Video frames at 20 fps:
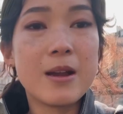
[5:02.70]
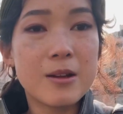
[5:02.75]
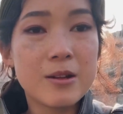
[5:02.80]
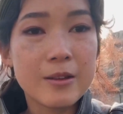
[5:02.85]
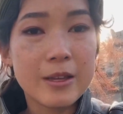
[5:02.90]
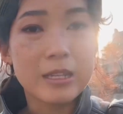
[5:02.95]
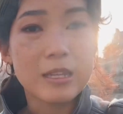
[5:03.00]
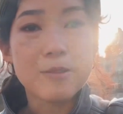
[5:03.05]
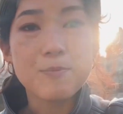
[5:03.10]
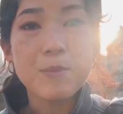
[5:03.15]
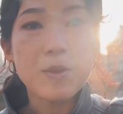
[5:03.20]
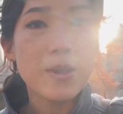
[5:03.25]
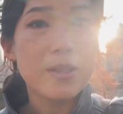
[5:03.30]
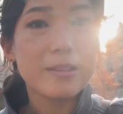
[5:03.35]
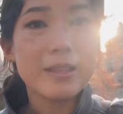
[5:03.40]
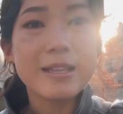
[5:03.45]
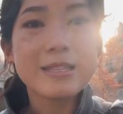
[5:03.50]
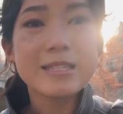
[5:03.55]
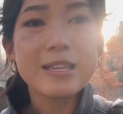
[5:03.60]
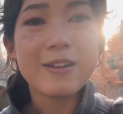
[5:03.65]
her to like the Mona
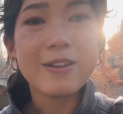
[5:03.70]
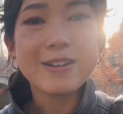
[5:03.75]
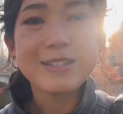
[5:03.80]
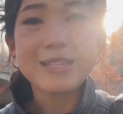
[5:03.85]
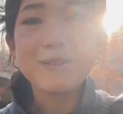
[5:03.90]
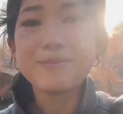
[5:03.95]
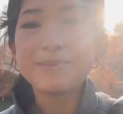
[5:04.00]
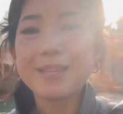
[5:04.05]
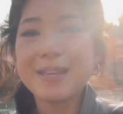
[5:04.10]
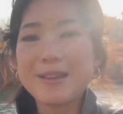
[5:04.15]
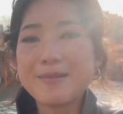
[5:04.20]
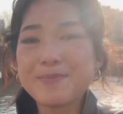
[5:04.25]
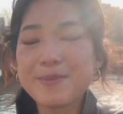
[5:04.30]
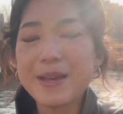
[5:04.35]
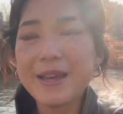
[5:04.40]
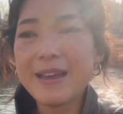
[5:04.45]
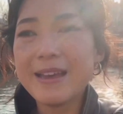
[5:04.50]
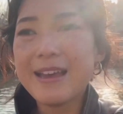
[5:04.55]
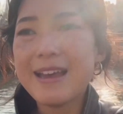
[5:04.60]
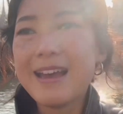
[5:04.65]
Lisa or something.
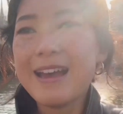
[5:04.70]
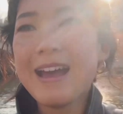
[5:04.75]
But